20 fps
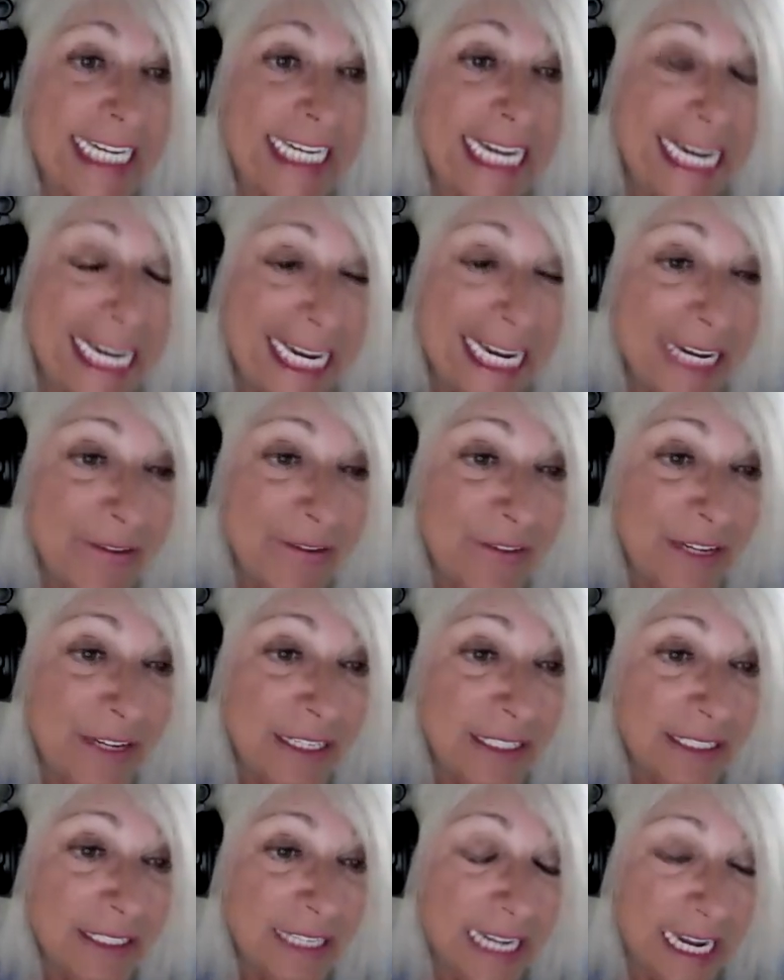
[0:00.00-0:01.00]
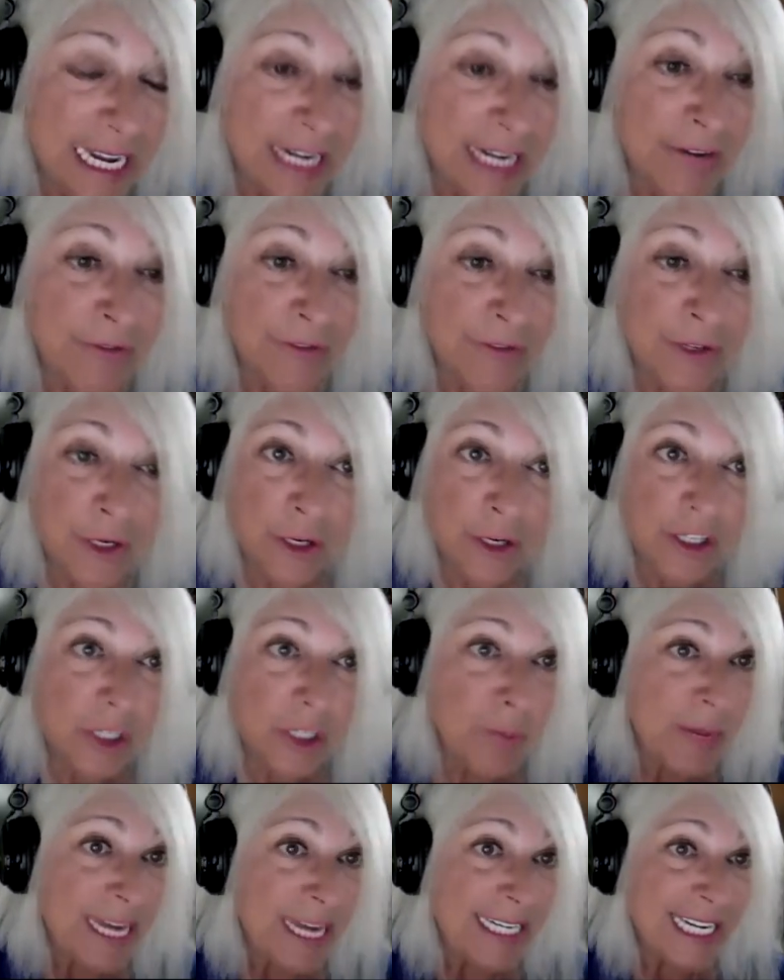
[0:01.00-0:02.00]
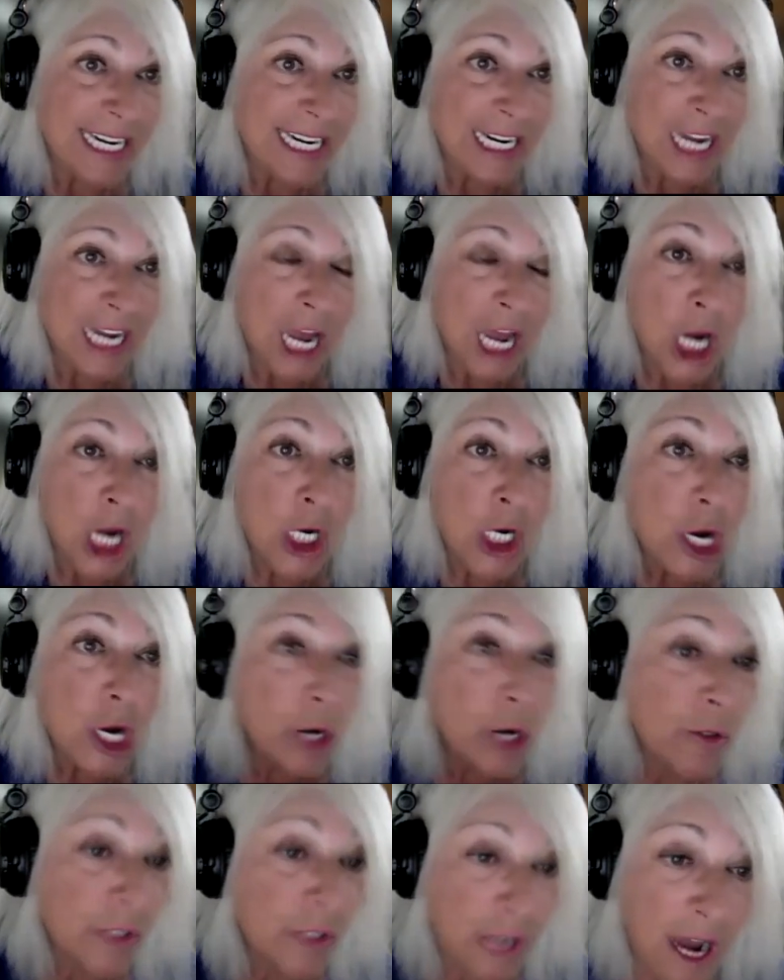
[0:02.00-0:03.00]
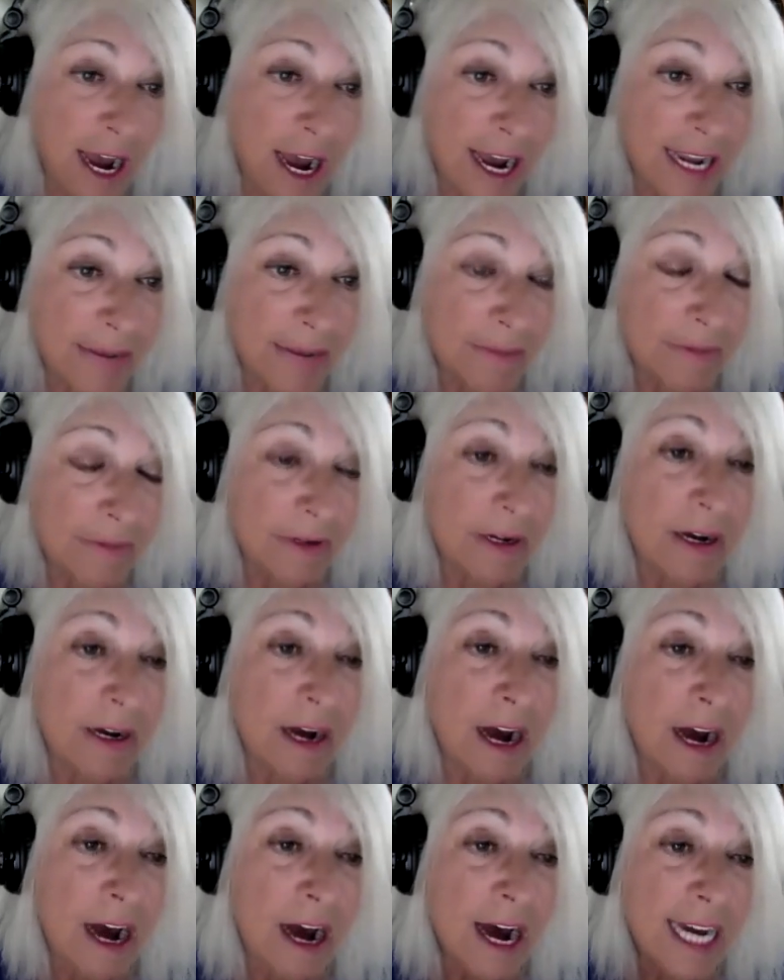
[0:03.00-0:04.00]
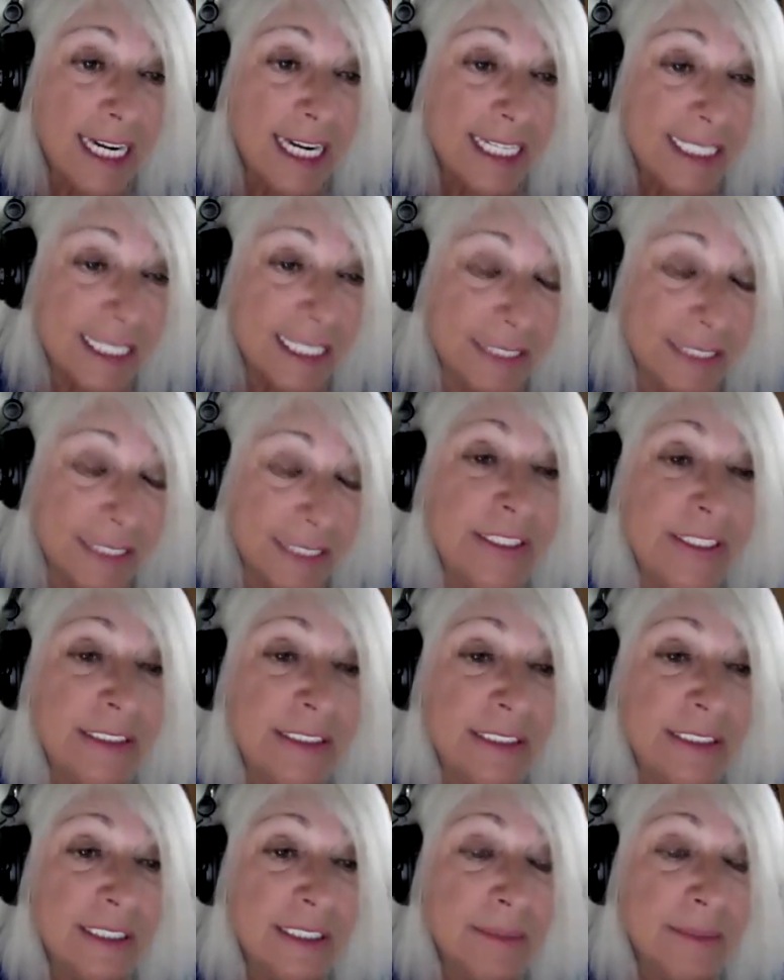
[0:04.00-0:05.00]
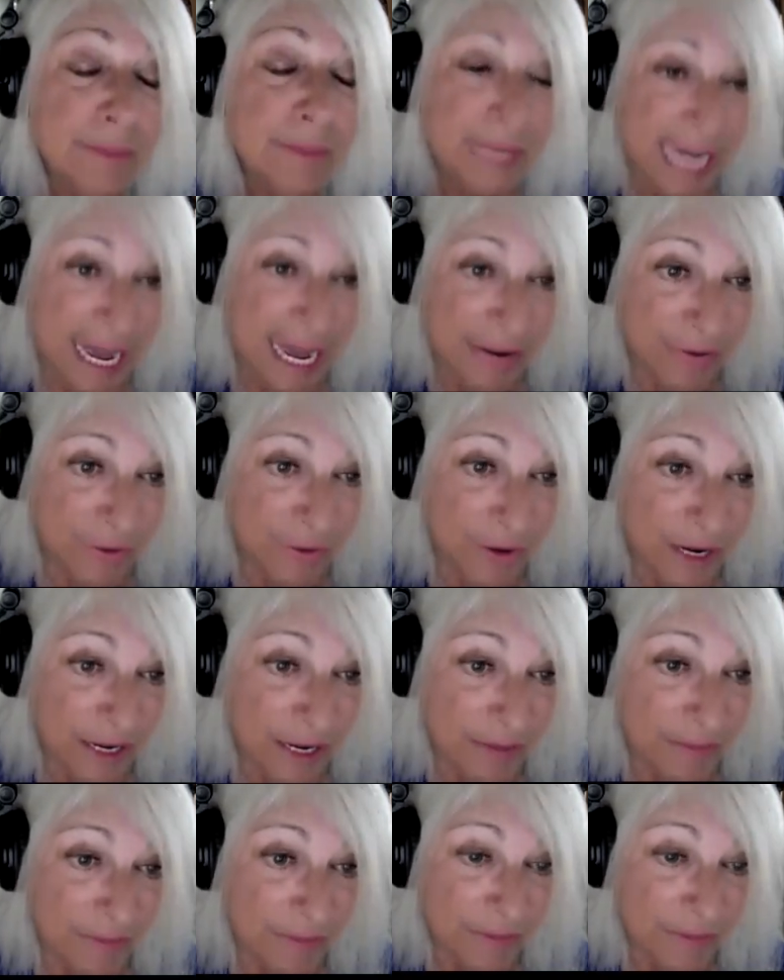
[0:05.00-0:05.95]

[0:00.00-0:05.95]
even if you're spending no time on a different platform,